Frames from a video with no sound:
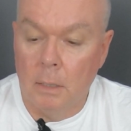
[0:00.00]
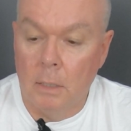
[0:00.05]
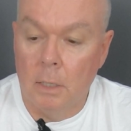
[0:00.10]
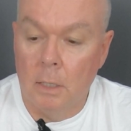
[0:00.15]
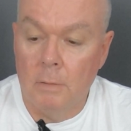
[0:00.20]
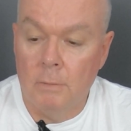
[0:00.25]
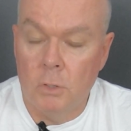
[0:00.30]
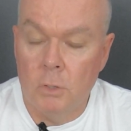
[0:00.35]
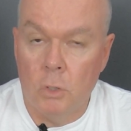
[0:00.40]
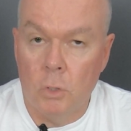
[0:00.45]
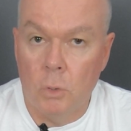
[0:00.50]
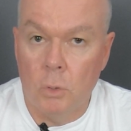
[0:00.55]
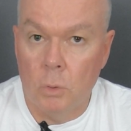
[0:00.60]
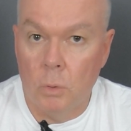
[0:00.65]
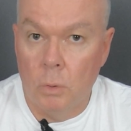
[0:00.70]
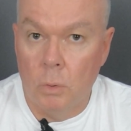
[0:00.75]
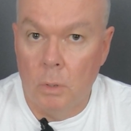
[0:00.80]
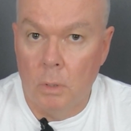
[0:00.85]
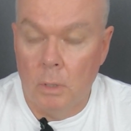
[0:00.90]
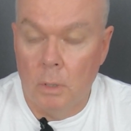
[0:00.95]
gives
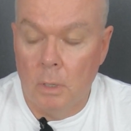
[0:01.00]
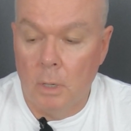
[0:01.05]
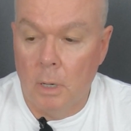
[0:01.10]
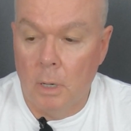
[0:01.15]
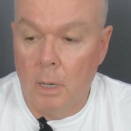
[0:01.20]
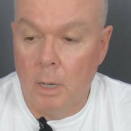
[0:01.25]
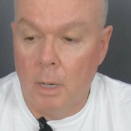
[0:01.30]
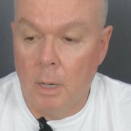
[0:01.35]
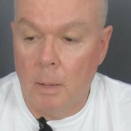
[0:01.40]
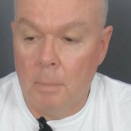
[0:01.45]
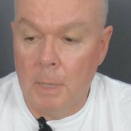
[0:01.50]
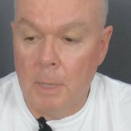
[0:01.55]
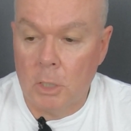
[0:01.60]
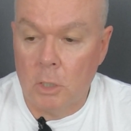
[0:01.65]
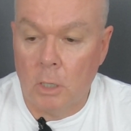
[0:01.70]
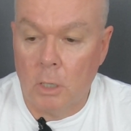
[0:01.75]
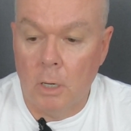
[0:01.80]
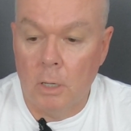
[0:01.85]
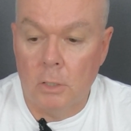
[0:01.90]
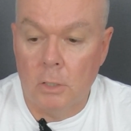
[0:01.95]
you a
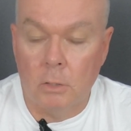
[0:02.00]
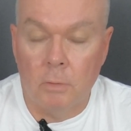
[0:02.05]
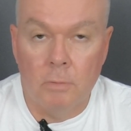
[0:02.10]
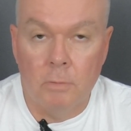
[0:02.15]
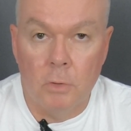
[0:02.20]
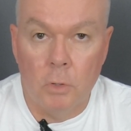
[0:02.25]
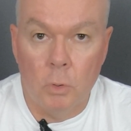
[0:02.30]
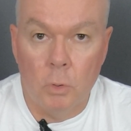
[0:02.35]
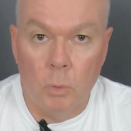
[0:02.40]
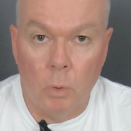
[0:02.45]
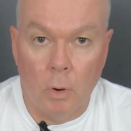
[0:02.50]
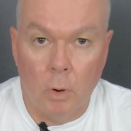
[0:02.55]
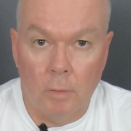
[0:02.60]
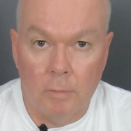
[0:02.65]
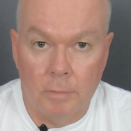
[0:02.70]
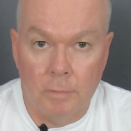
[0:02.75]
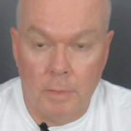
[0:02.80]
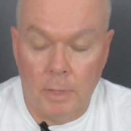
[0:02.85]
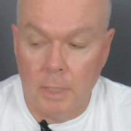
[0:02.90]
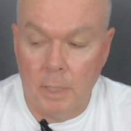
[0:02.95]
much closer view
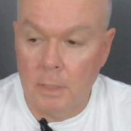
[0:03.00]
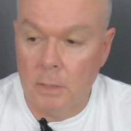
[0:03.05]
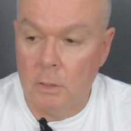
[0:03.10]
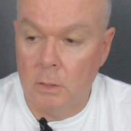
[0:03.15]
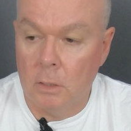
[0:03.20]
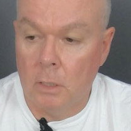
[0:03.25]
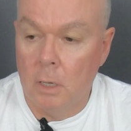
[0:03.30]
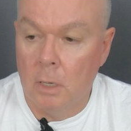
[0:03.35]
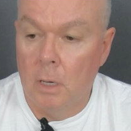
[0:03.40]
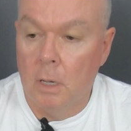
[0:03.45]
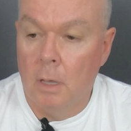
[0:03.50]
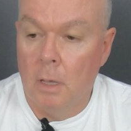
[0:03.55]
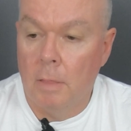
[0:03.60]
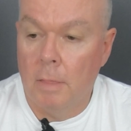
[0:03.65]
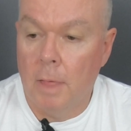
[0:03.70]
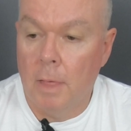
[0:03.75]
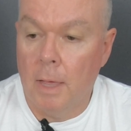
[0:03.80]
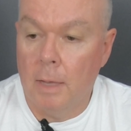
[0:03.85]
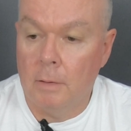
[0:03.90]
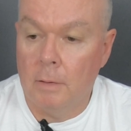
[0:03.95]
of things
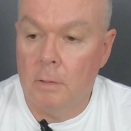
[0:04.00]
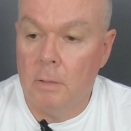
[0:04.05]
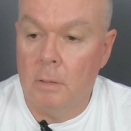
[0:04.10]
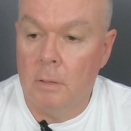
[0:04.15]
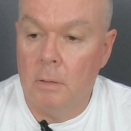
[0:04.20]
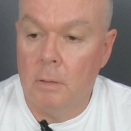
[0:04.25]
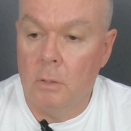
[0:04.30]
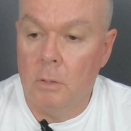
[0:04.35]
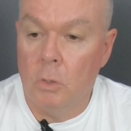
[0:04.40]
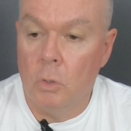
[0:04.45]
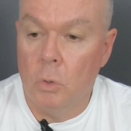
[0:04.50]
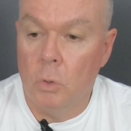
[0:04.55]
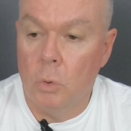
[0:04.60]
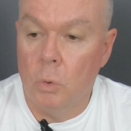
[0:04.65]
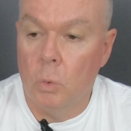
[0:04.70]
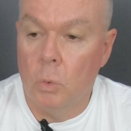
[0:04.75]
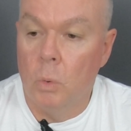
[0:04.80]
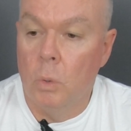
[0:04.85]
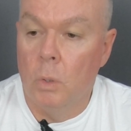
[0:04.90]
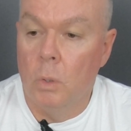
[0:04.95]
that
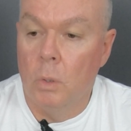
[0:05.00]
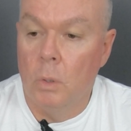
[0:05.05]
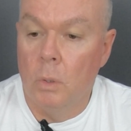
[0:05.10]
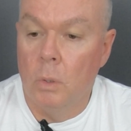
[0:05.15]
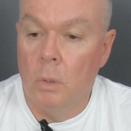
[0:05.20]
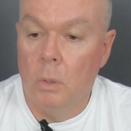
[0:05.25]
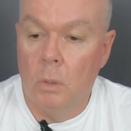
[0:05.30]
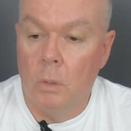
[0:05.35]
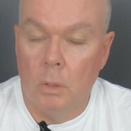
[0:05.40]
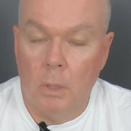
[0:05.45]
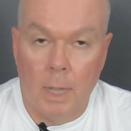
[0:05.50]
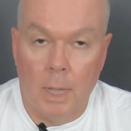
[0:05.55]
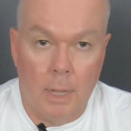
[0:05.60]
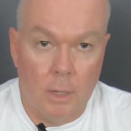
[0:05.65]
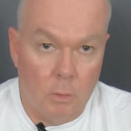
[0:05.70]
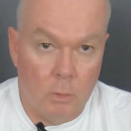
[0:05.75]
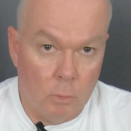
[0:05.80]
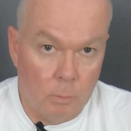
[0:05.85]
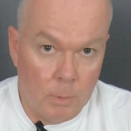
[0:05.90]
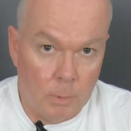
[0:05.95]
you
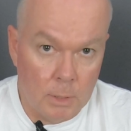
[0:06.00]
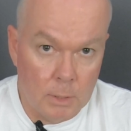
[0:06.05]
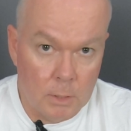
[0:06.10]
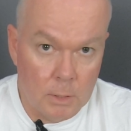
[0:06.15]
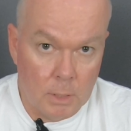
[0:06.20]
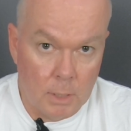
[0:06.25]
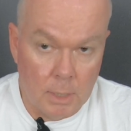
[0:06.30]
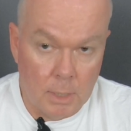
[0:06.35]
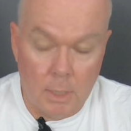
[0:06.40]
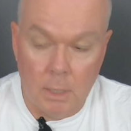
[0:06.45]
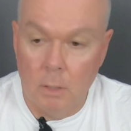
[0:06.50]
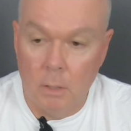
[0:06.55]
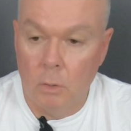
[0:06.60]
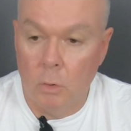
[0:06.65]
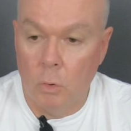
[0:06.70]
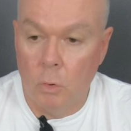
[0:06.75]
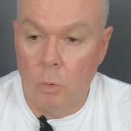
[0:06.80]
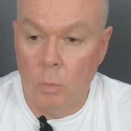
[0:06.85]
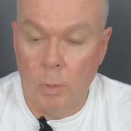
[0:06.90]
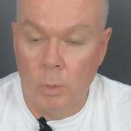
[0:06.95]
can't normally see,
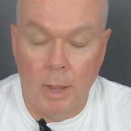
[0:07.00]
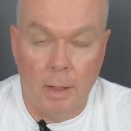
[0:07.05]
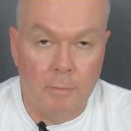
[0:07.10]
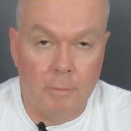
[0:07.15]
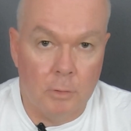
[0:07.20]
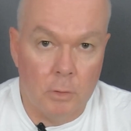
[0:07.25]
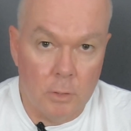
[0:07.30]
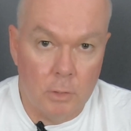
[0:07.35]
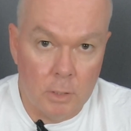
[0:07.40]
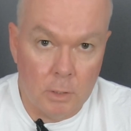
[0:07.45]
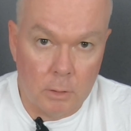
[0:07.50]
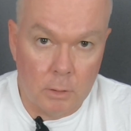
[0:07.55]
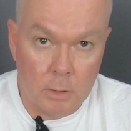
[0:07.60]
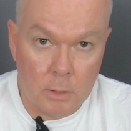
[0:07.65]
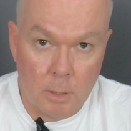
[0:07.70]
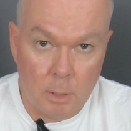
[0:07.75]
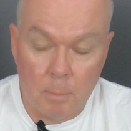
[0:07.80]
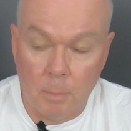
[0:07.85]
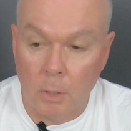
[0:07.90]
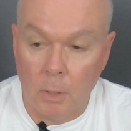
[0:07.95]
or would have to
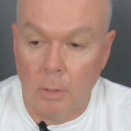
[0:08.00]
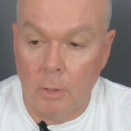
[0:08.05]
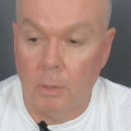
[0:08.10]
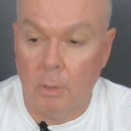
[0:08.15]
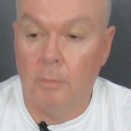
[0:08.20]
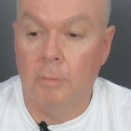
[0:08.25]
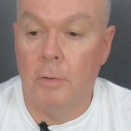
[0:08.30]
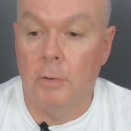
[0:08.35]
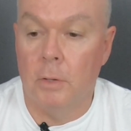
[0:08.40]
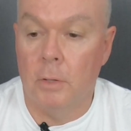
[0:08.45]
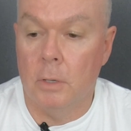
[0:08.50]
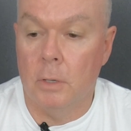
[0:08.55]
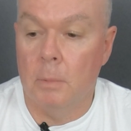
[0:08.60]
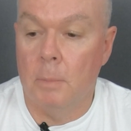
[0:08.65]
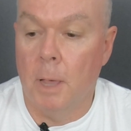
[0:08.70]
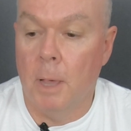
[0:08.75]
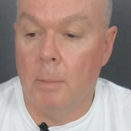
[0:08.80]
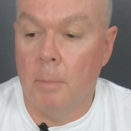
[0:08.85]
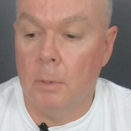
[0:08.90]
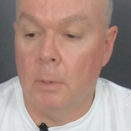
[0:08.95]
disassemble a lot further to
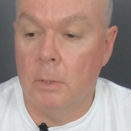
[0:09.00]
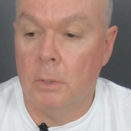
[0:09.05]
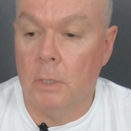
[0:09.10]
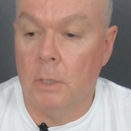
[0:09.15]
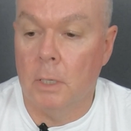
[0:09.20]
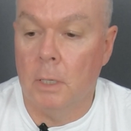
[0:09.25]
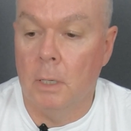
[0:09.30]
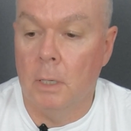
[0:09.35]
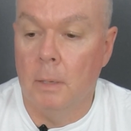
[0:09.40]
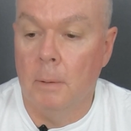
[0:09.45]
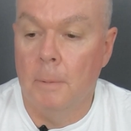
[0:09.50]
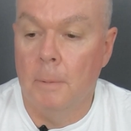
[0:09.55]
be able to see.